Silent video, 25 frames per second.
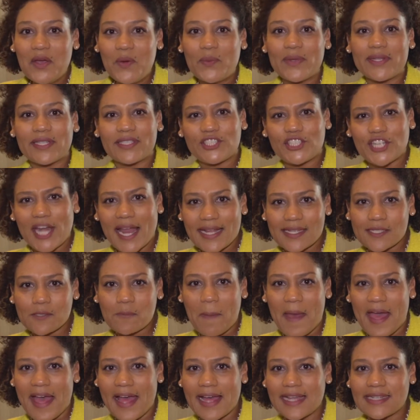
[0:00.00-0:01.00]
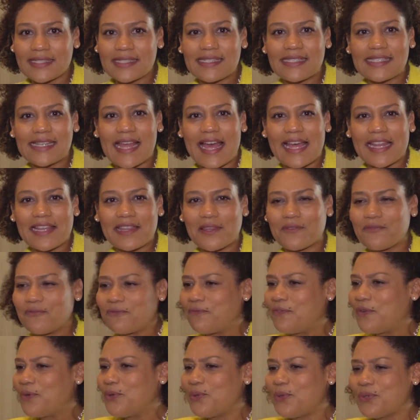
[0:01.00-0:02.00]
with a jazz band, and the
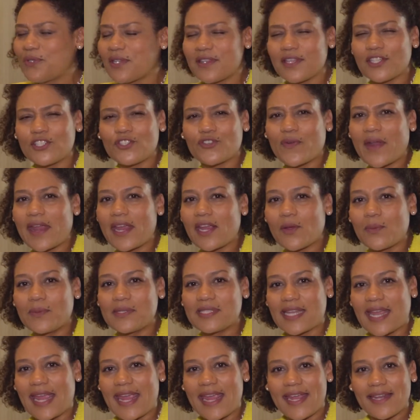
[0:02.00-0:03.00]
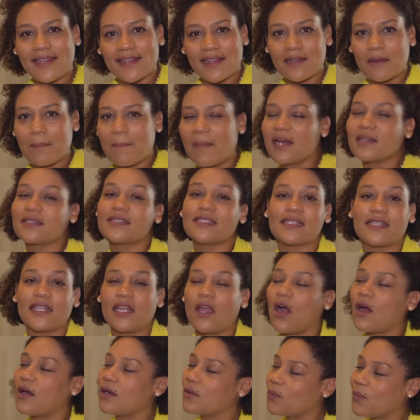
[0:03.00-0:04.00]
food and the drink was hidden amongst the
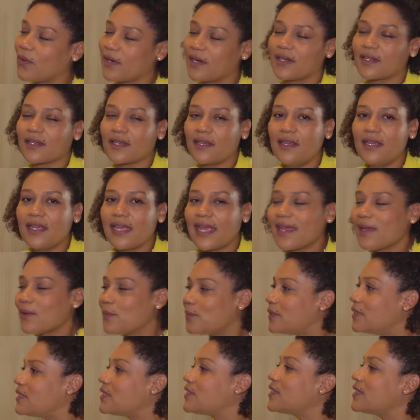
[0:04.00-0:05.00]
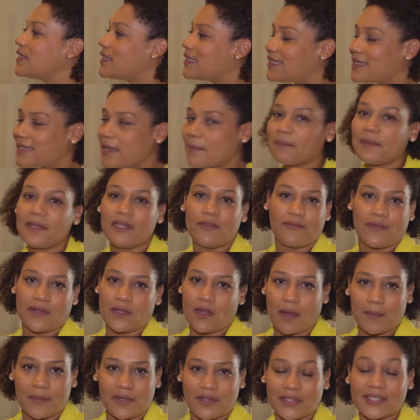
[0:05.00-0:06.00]
artwork. It was simply
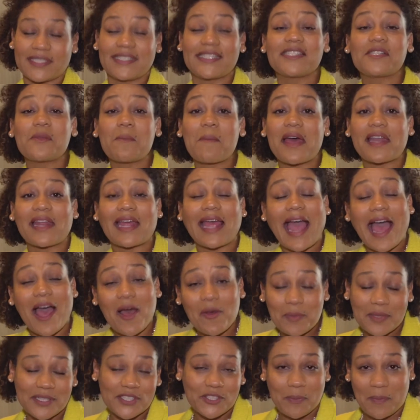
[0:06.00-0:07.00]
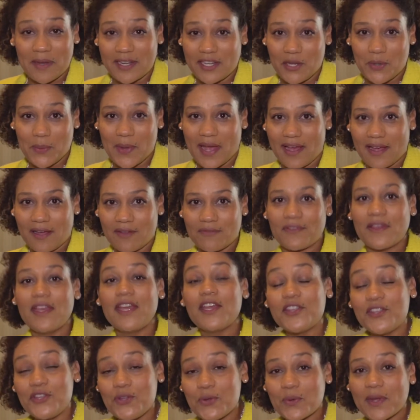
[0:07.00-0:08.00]
phenomenal. It doesn't matter how much money you have,
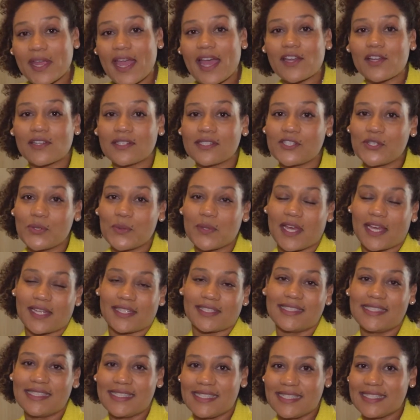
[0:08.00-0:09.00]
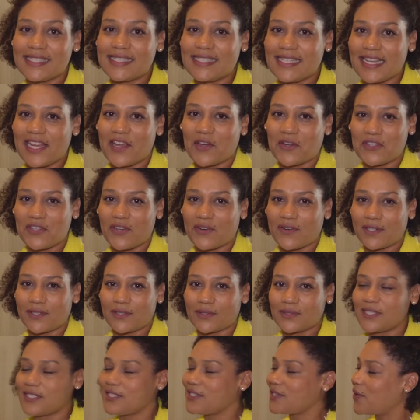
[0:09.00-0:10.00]
you cannot do that in DC on your
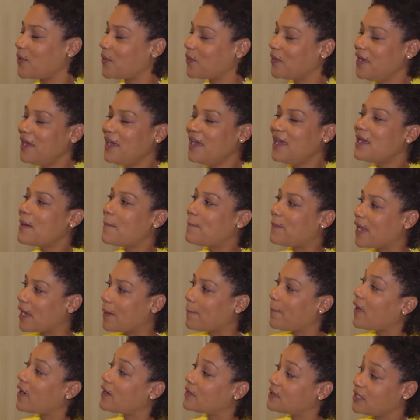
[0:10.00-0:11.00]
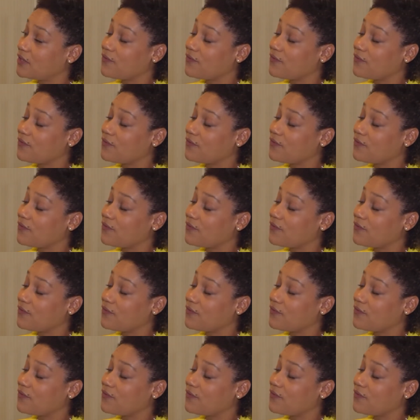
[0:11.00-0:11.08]
own. So being part